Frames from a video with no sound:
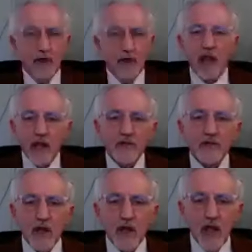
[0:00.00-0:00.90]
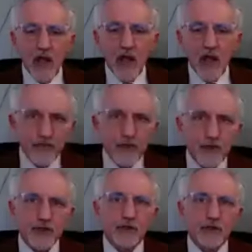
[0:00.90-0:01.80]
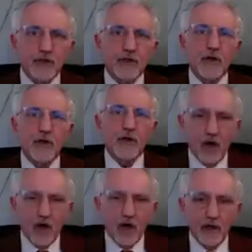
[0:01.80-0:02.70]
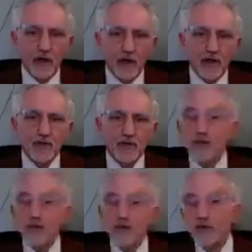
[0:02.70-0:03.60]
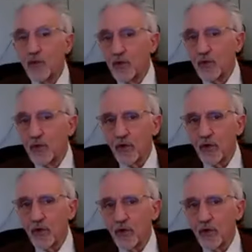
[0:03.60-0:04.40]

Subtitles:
and a reversion of law to the norm